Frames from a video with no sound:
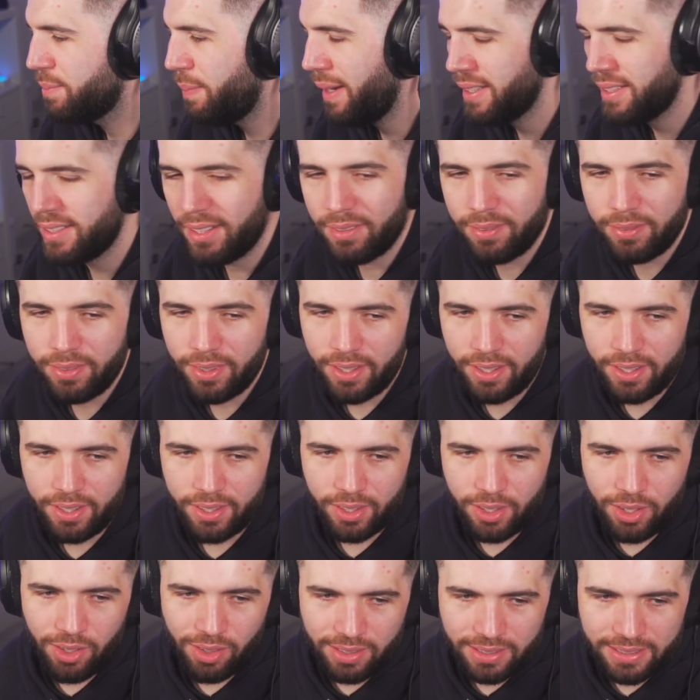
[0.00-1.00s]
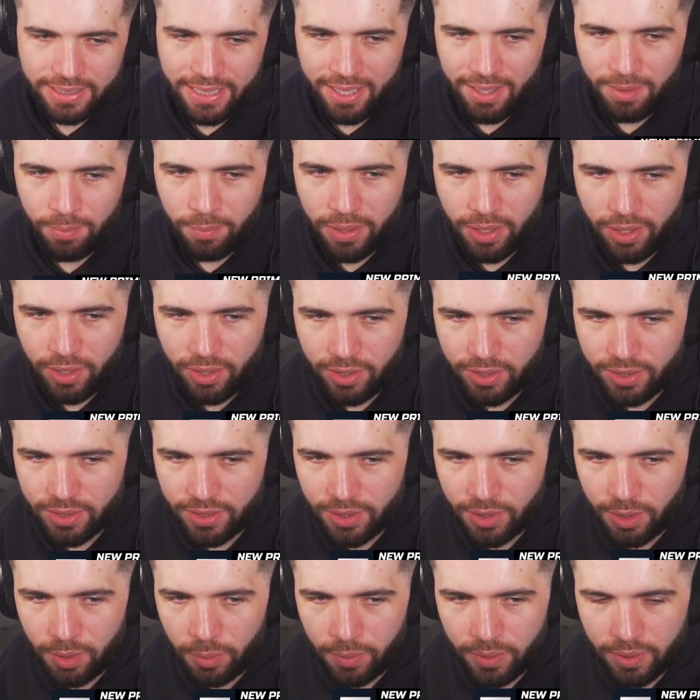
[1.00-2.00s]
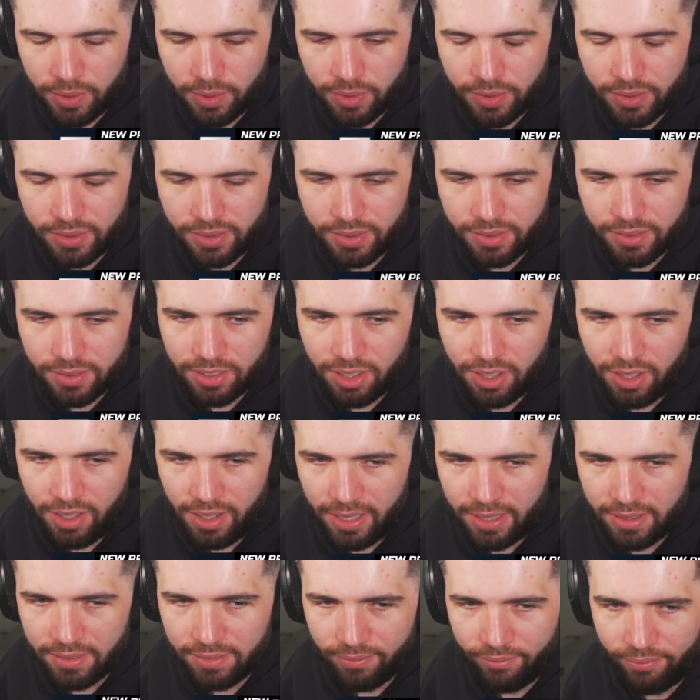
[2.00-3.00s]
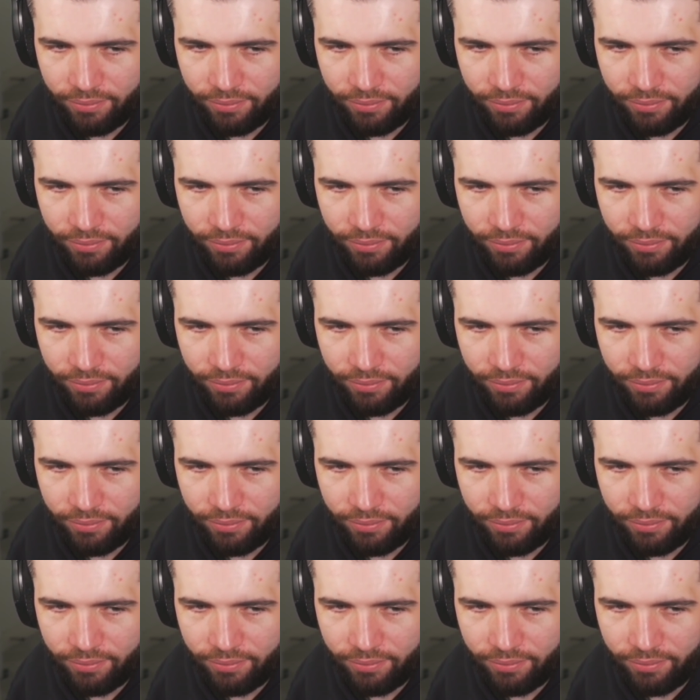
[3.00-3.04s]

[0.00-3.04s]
better for content because you will cry.